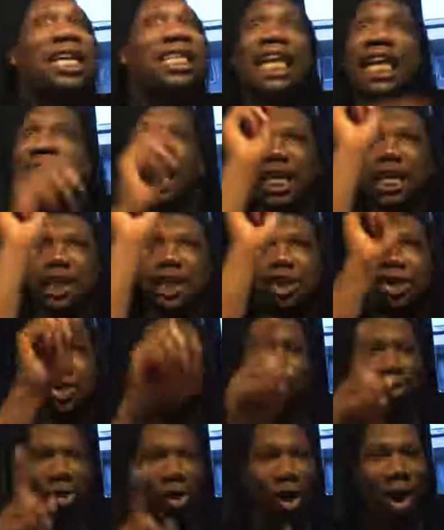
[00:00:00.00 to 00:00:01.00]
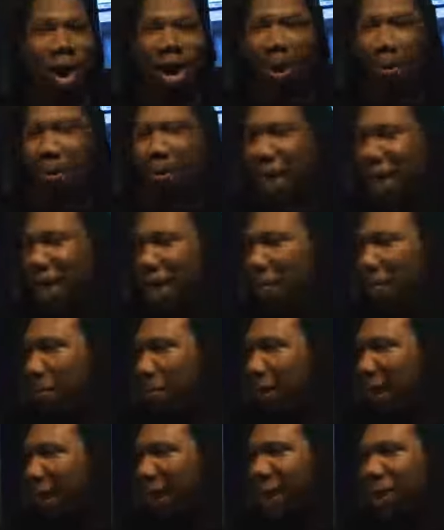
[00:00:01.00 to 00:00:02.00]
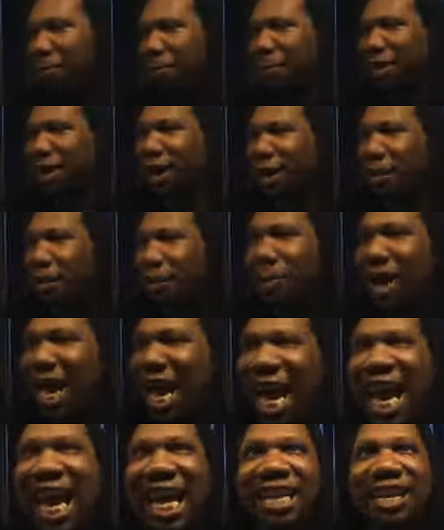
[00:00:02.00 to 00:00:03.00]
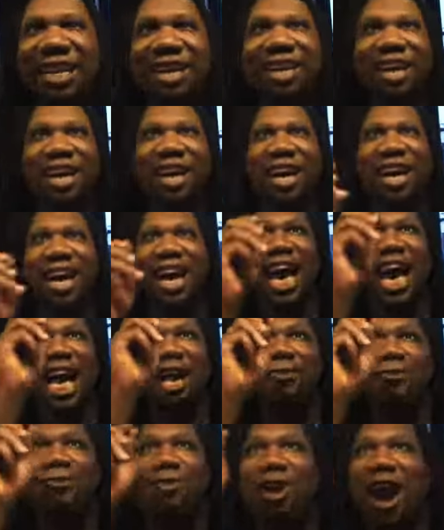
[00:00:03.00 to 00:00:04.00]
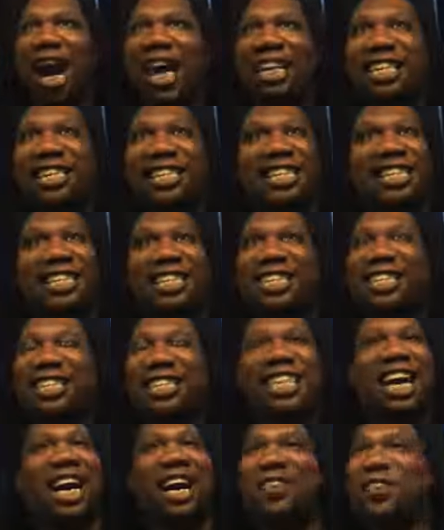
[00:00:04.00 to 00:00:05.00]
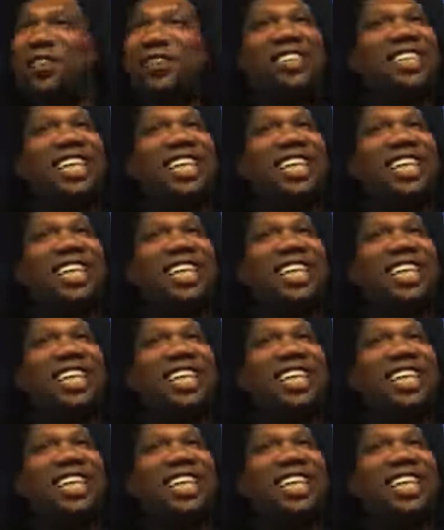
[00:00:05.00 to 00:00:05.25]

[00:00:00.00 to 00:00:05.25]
They didn't draw. They didn't pick up a, a pen and write this stuff.